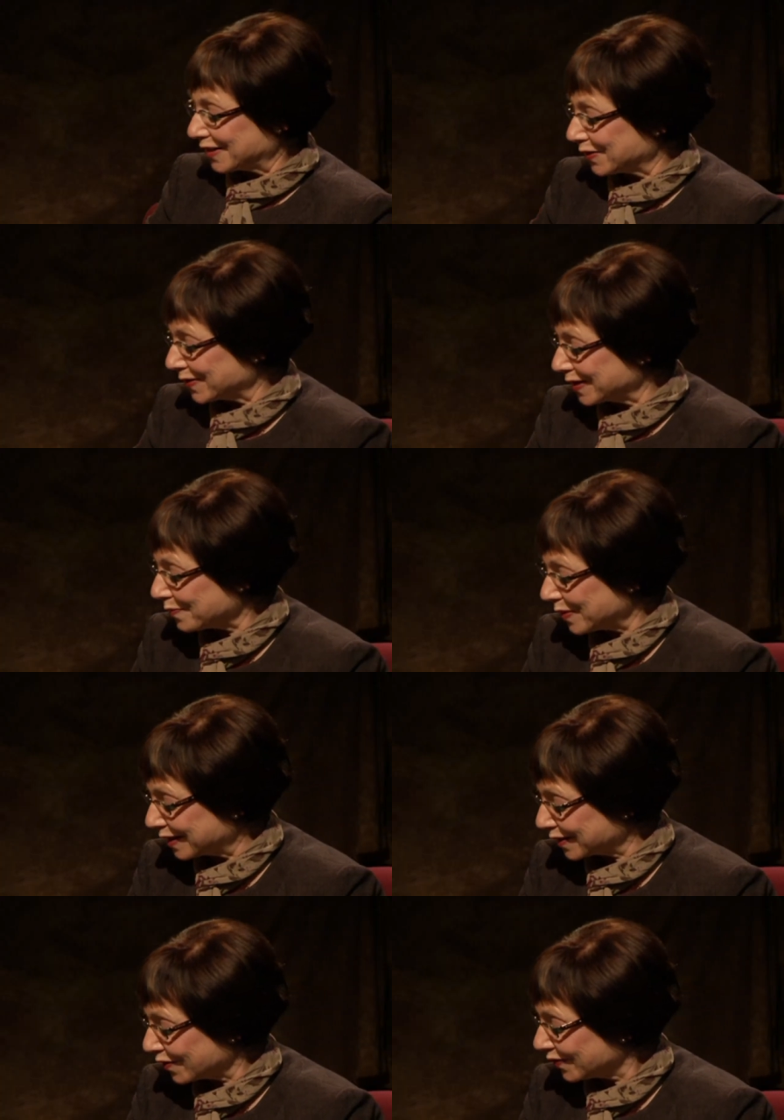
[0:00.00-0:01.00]
during the
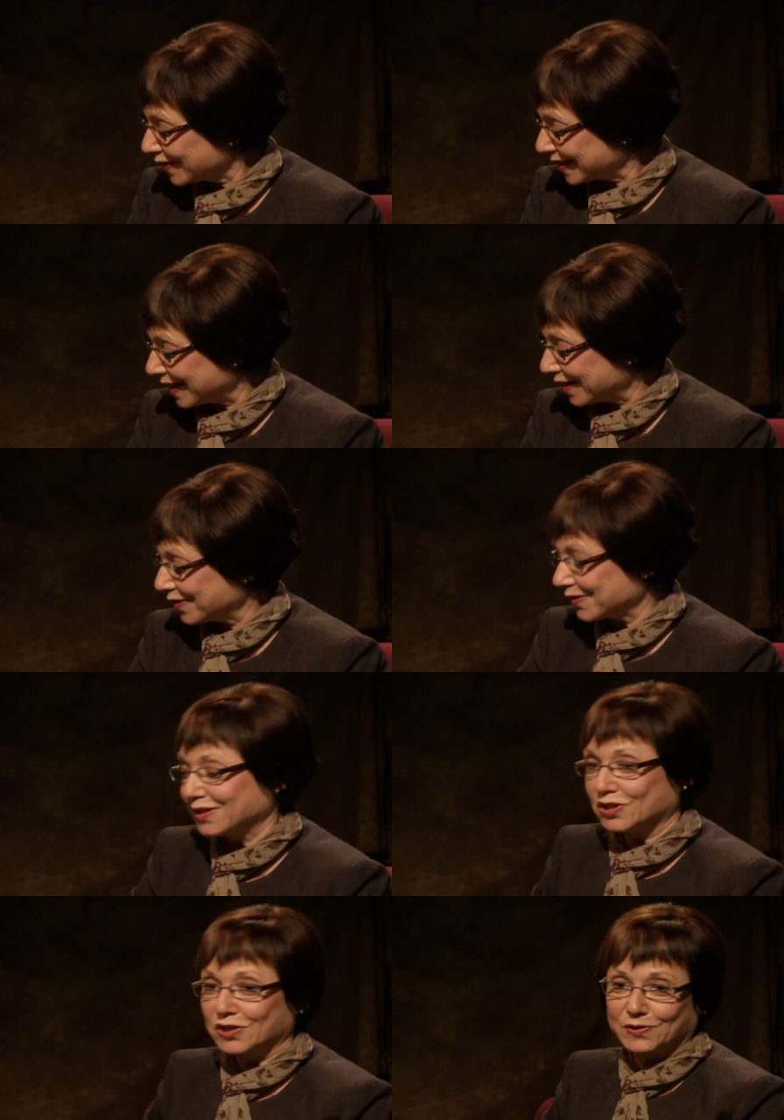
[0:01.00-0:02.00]
Passover Seder. The
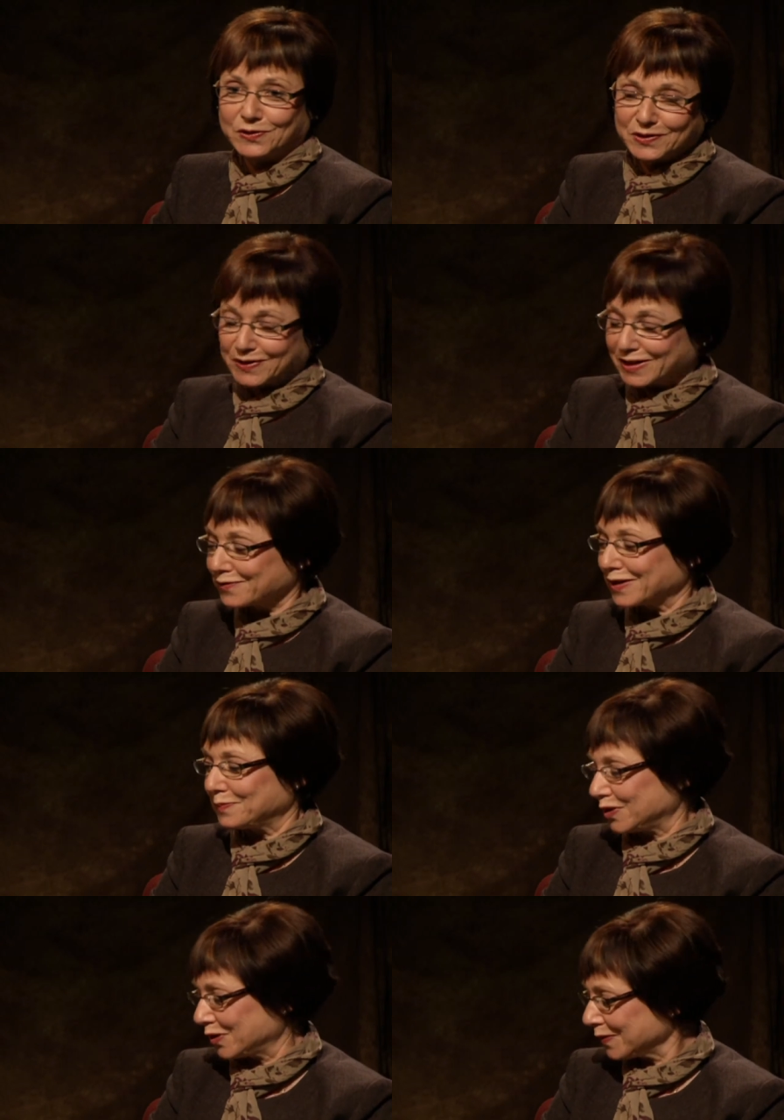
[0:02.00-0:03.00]
children drink grape
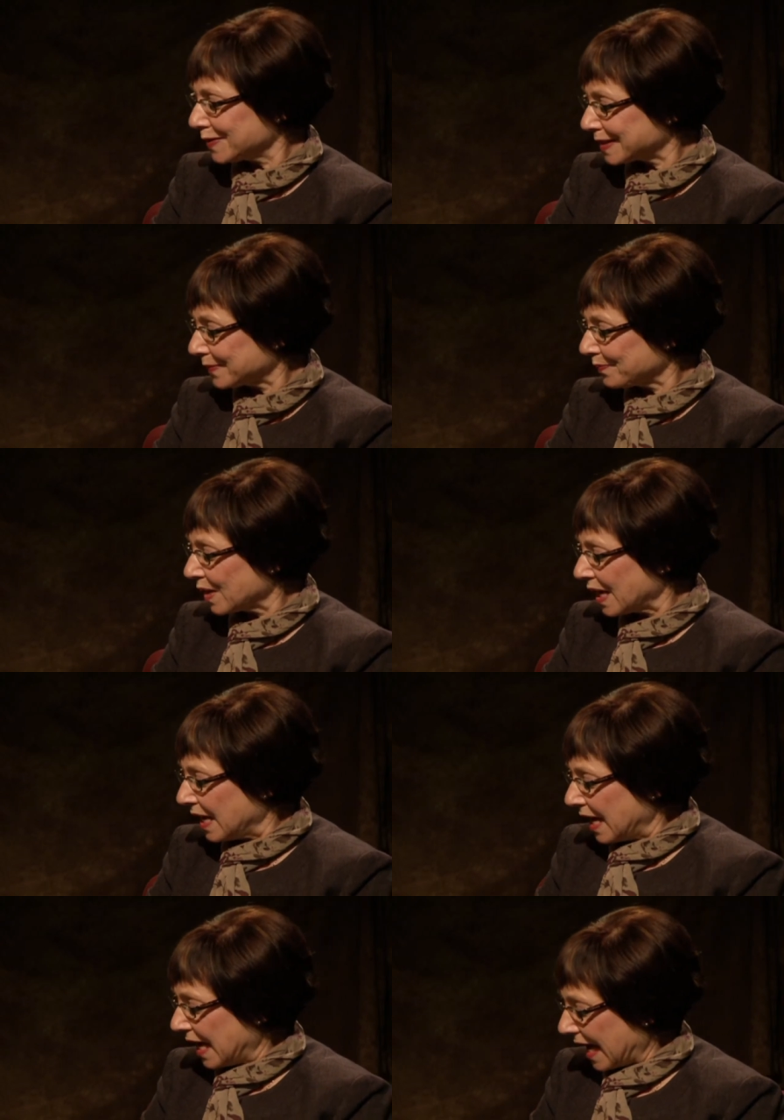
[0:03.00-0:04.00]
juice.
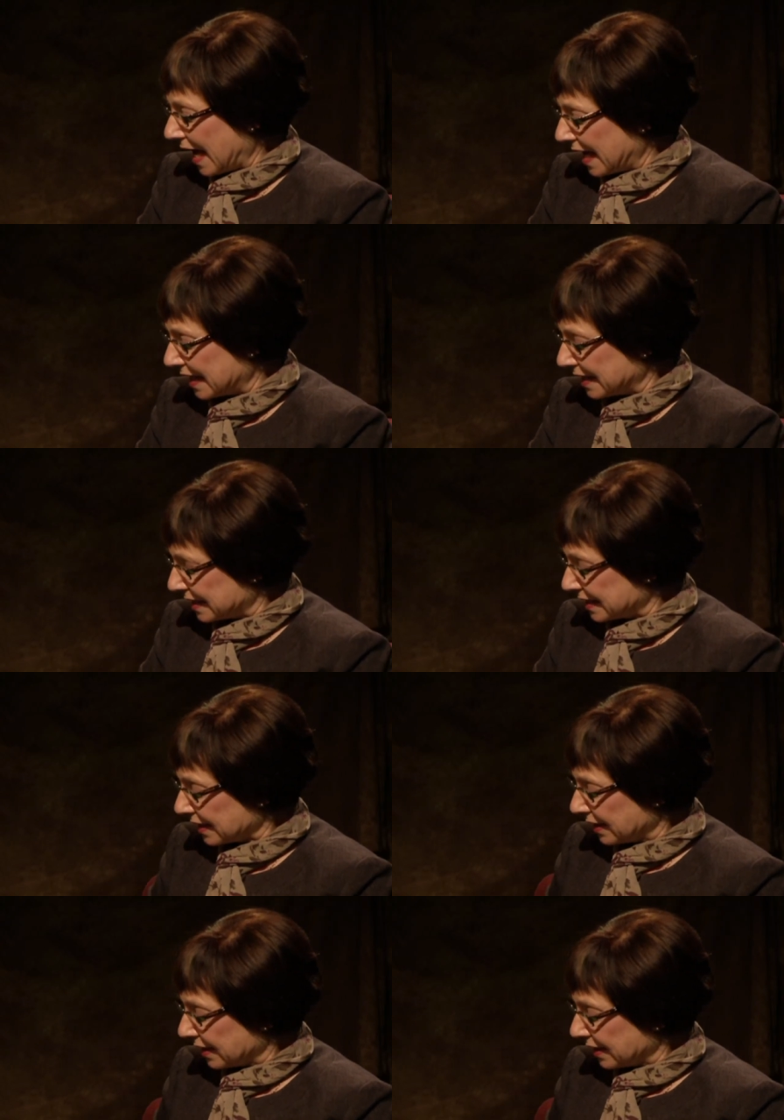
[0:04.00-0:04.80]
And